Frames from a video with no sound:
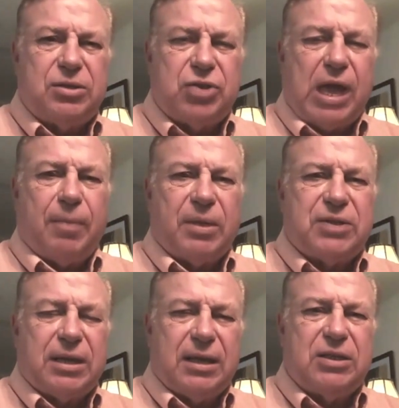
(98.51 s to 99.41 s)

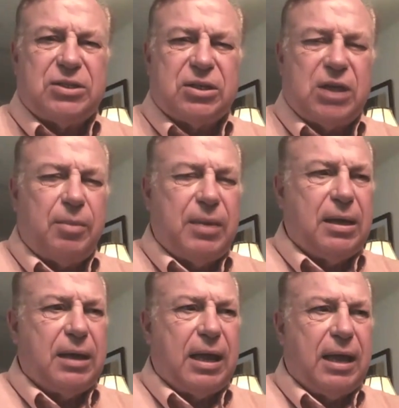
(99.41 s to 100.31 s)
chaplains at least come
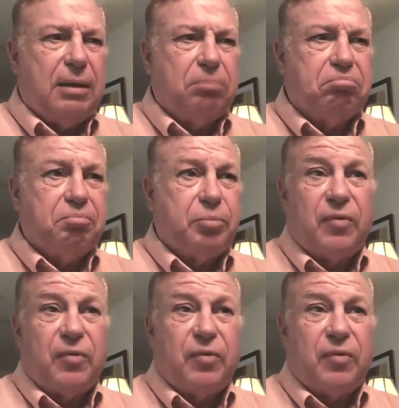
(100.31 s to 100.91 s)
in and